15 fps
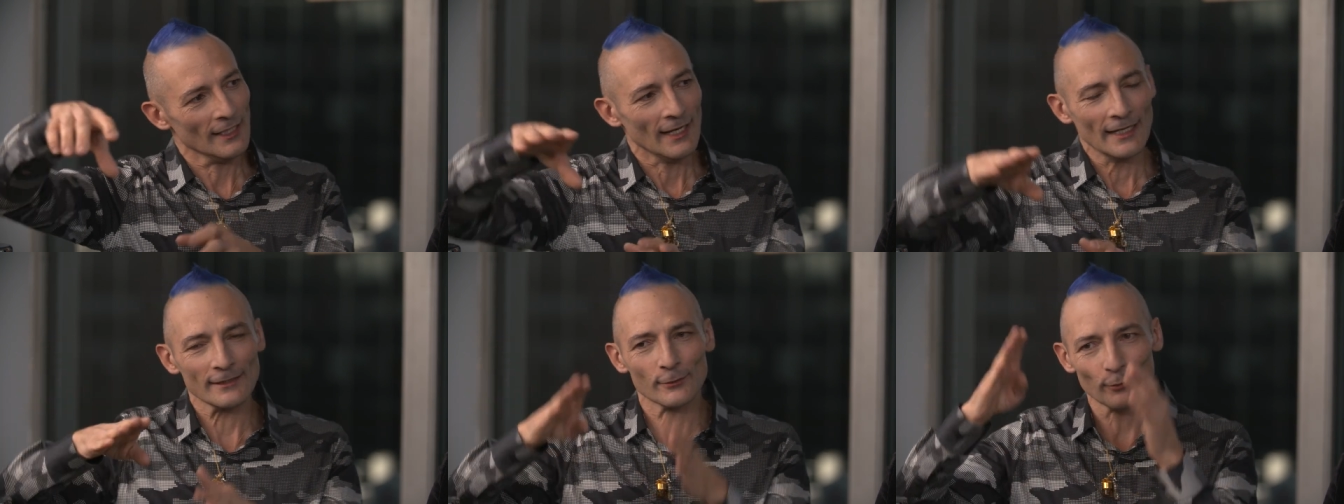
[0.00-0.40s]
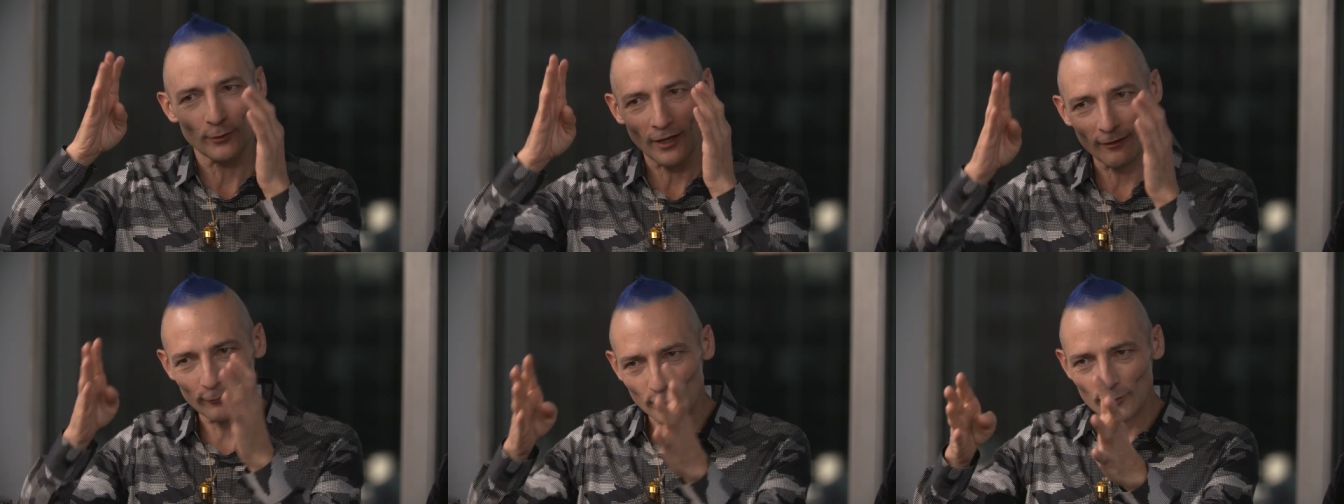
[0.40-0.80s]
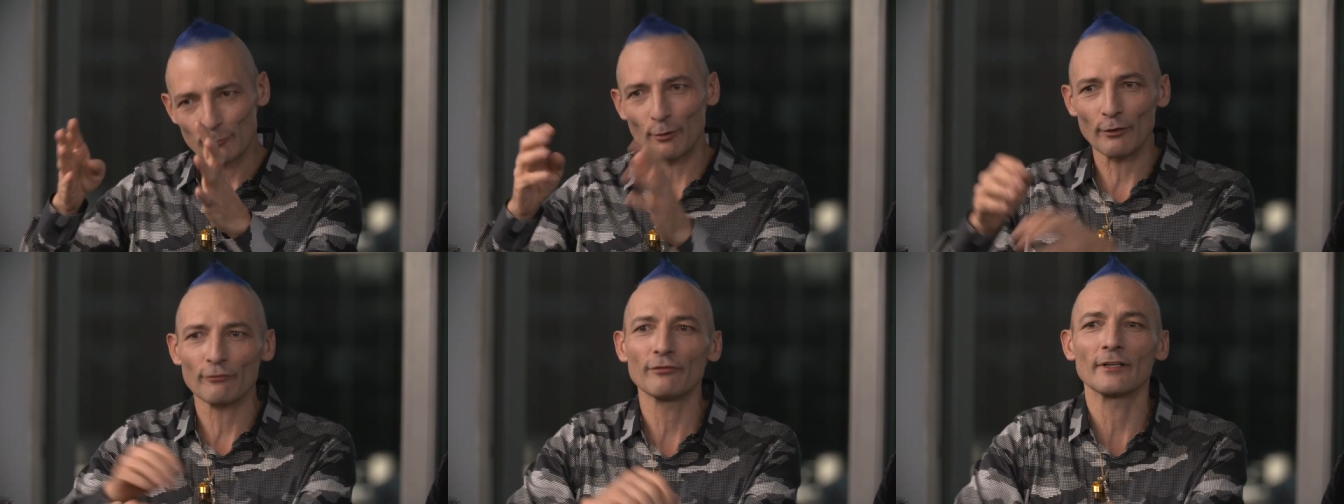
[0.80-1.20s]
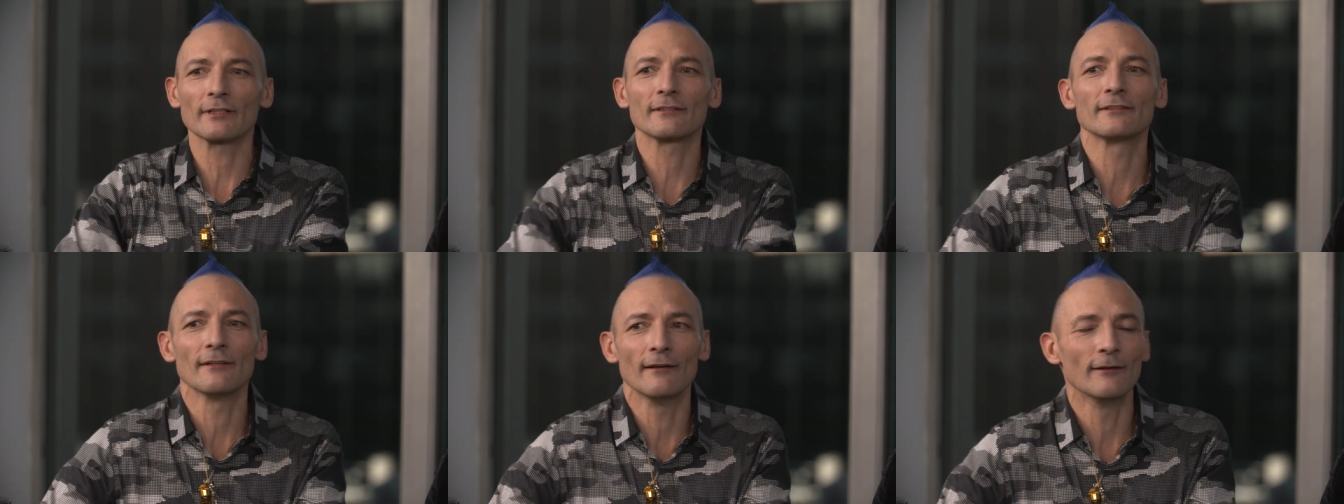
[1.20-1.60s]
And so you have those
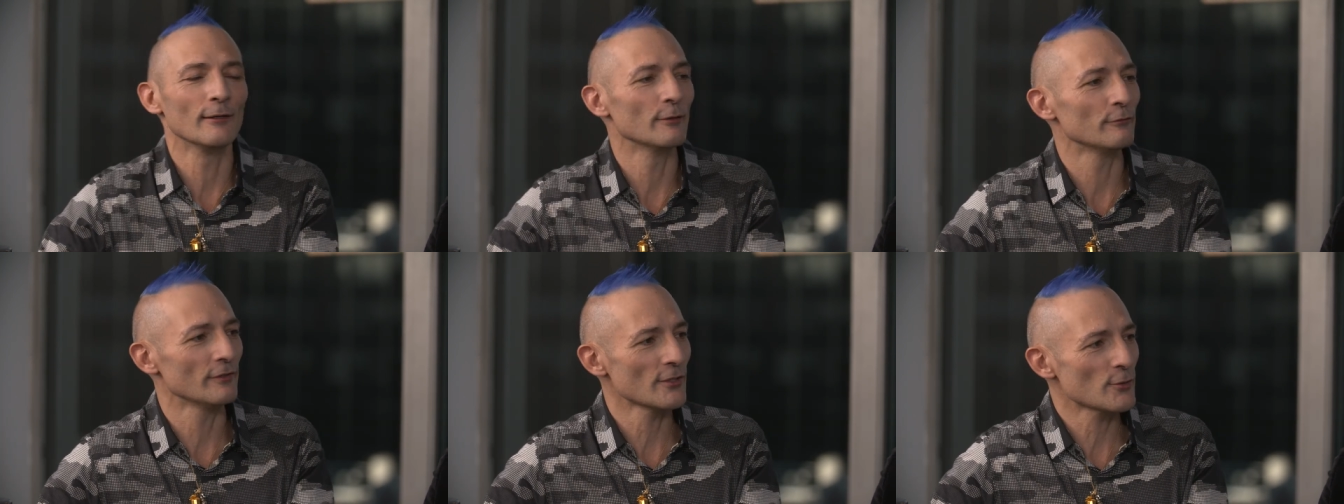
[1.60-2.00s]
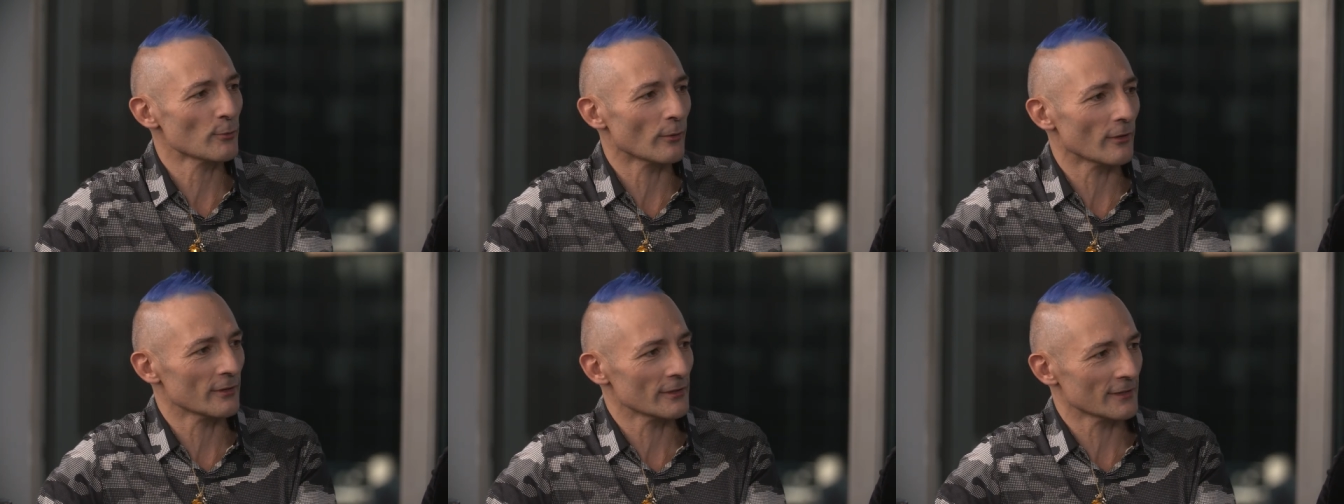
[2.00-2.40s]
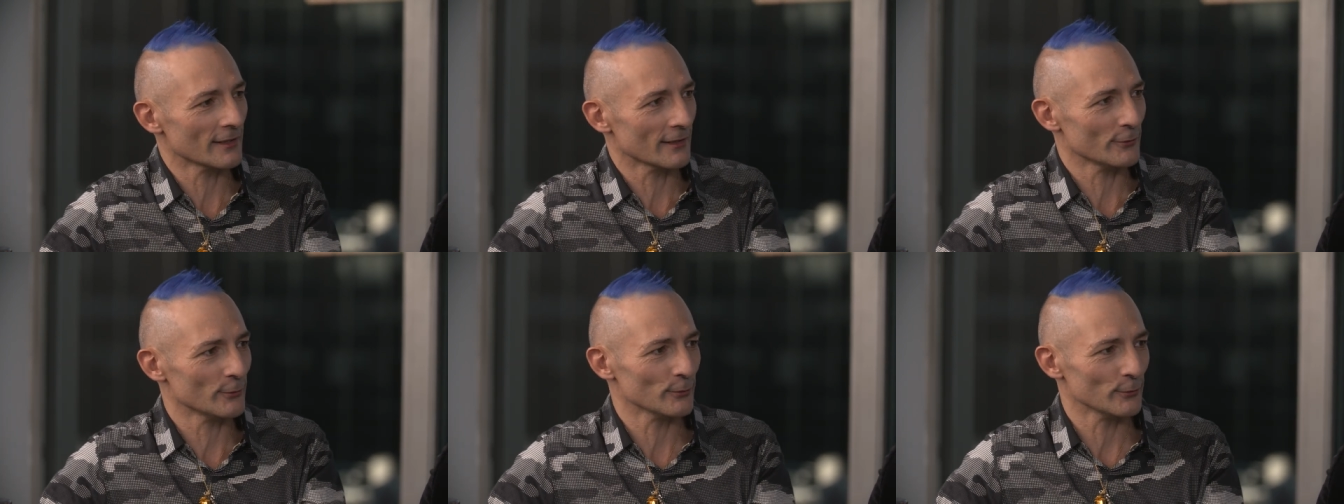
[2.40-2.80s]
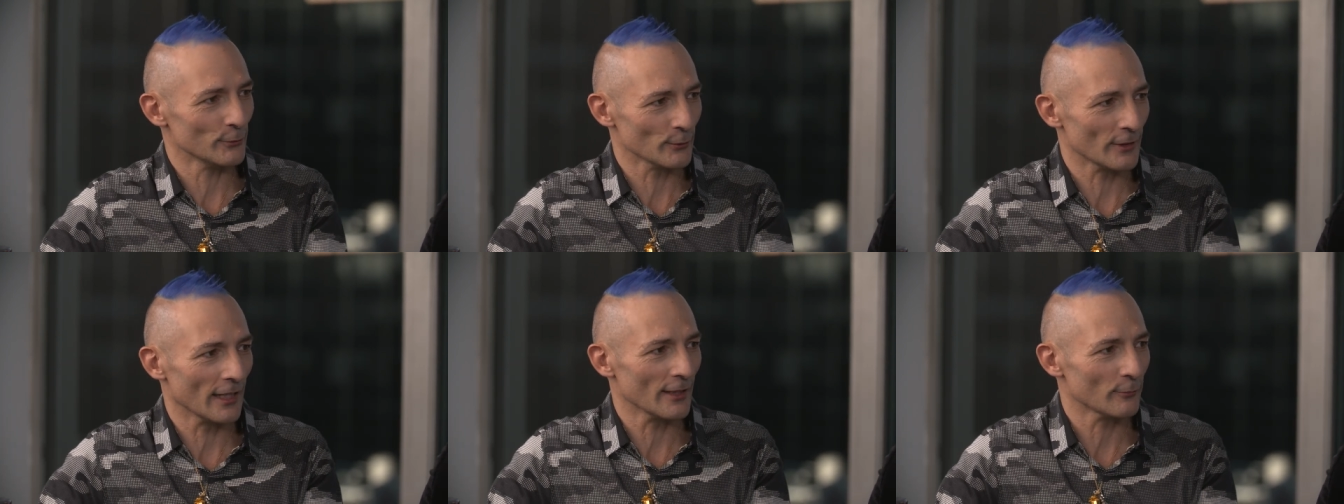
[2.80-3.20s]
perfect visuals that you
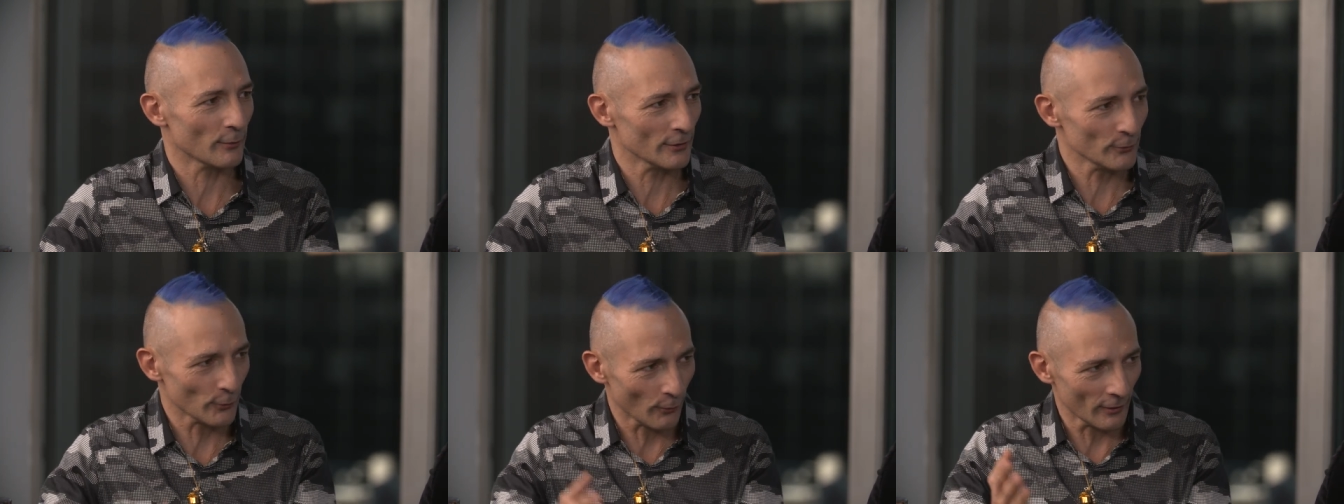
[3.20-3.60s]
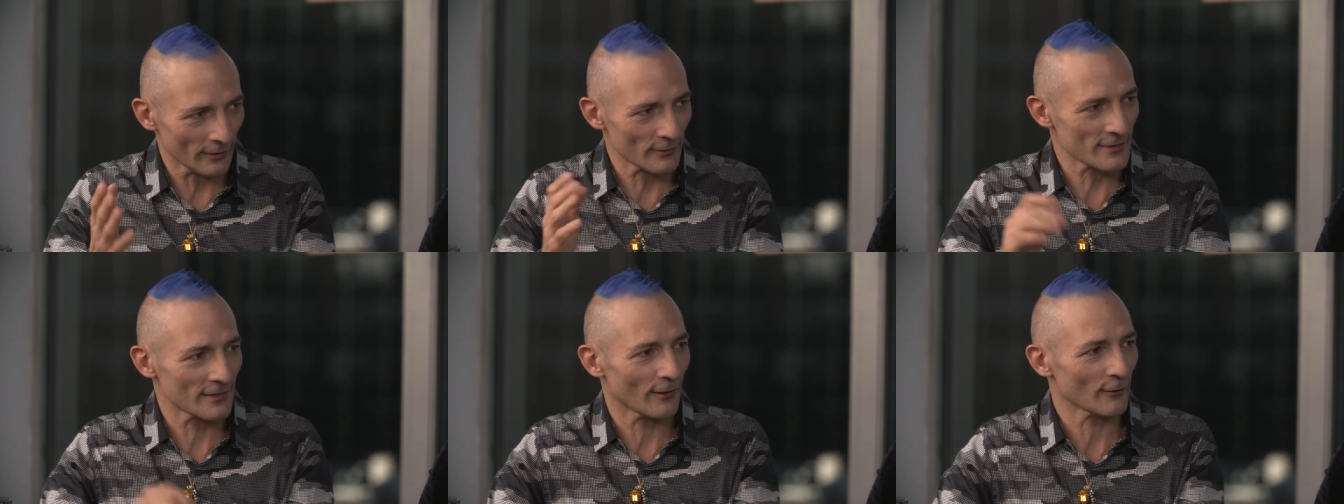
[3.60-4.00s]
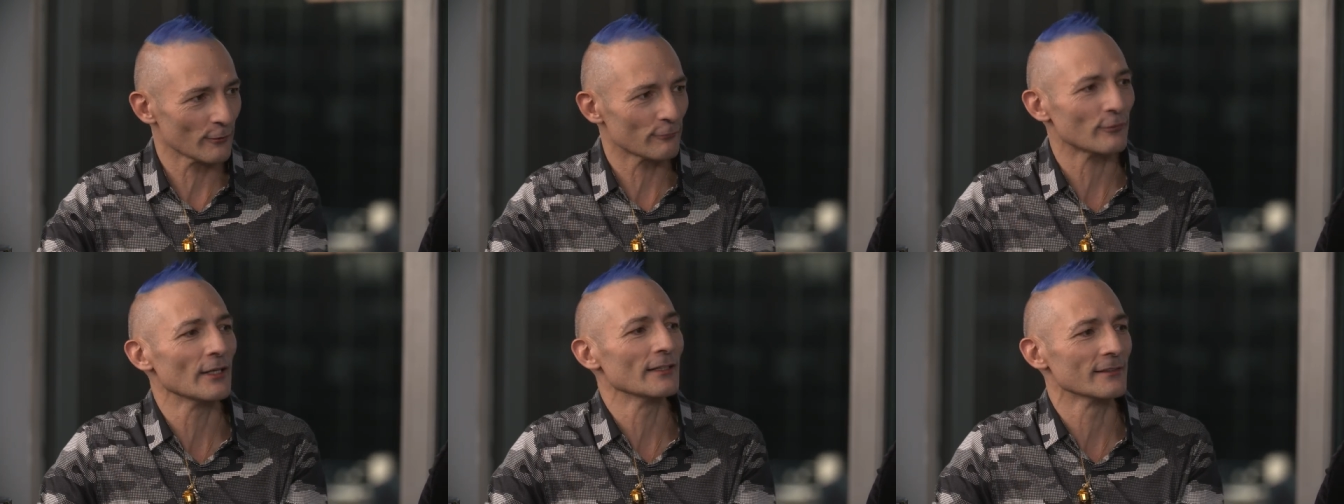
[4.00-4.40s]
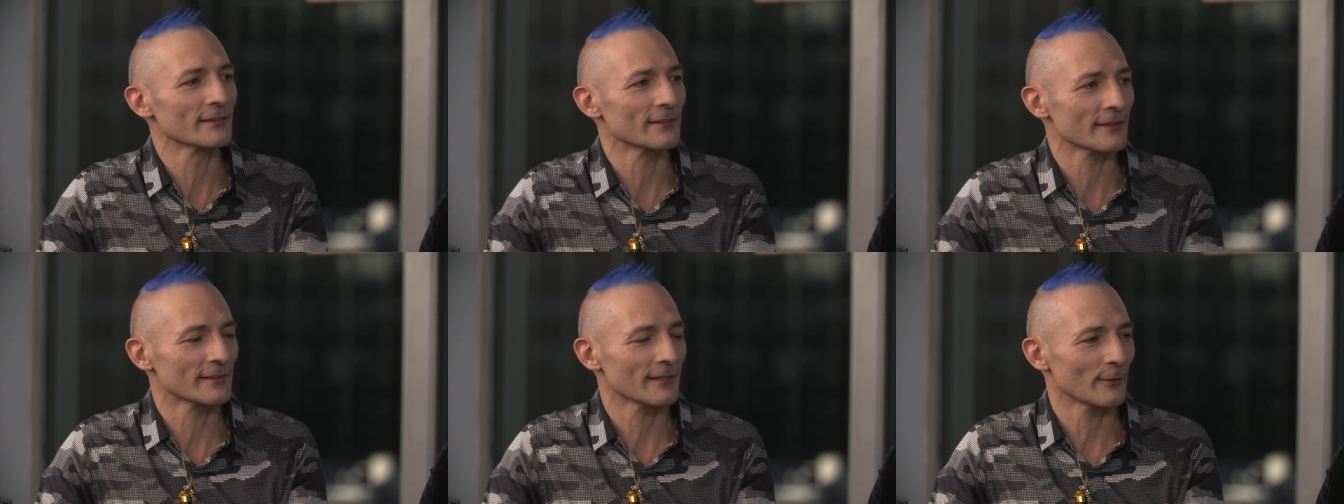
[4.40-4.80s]
get when you go in the south of France.
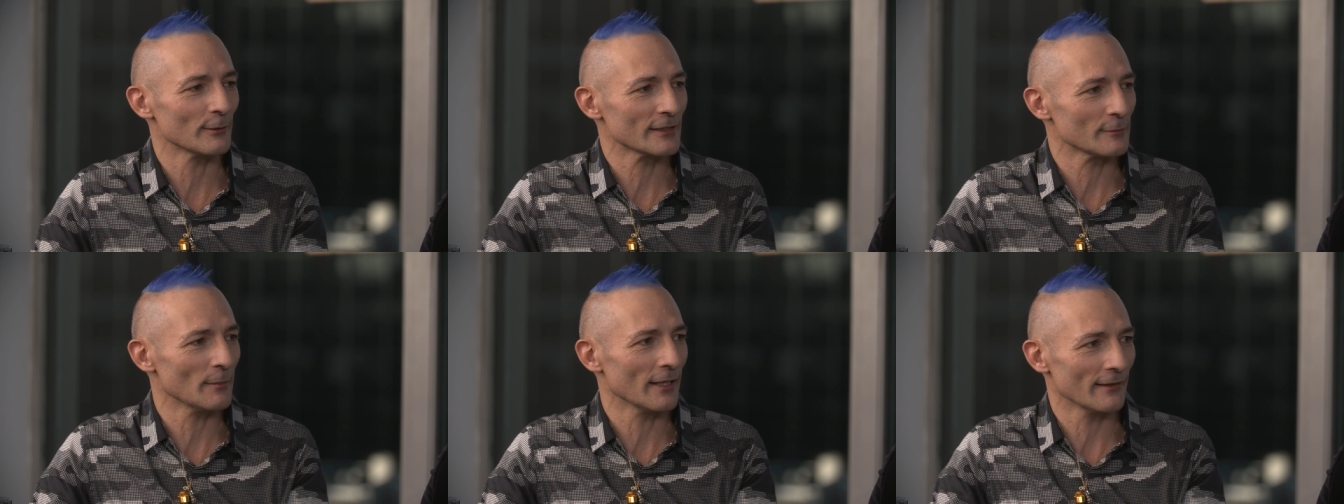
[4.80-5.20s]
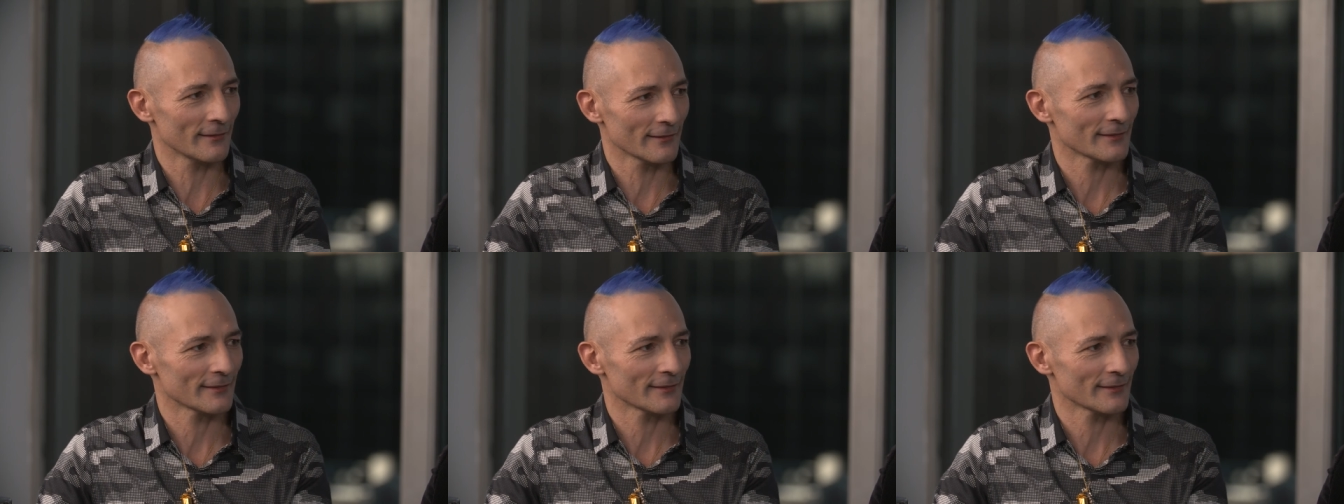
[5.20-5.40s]
That's how it's made.